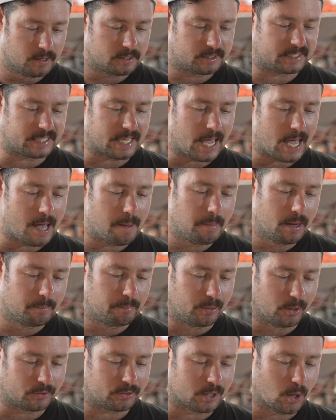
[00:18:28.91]
Sam,
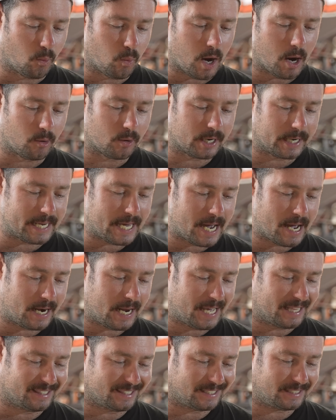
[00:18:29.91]
put the welder down
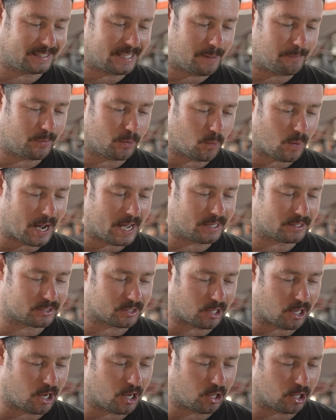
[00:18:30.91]
and step away
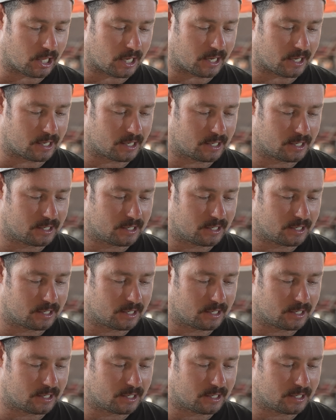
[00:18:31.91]
slowly.